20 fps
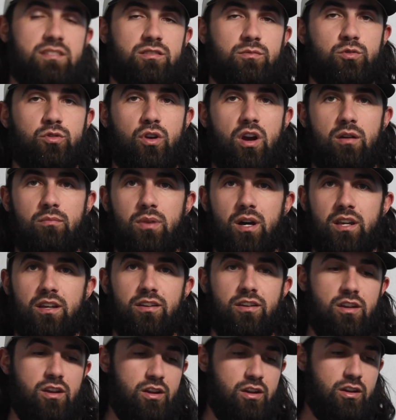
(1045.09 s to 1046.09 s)
subscribe button
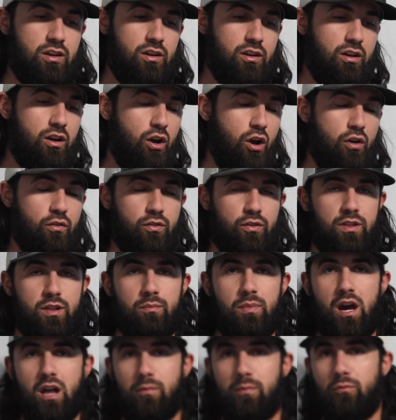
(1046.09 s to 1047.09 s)
over in the
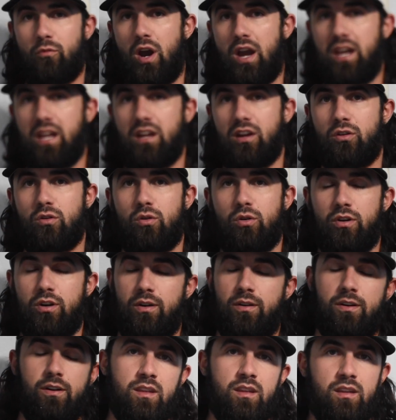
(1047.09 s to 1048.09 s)
bottom right hand
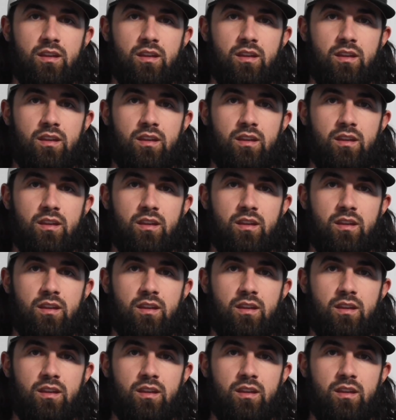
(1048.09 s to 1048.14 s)
corner.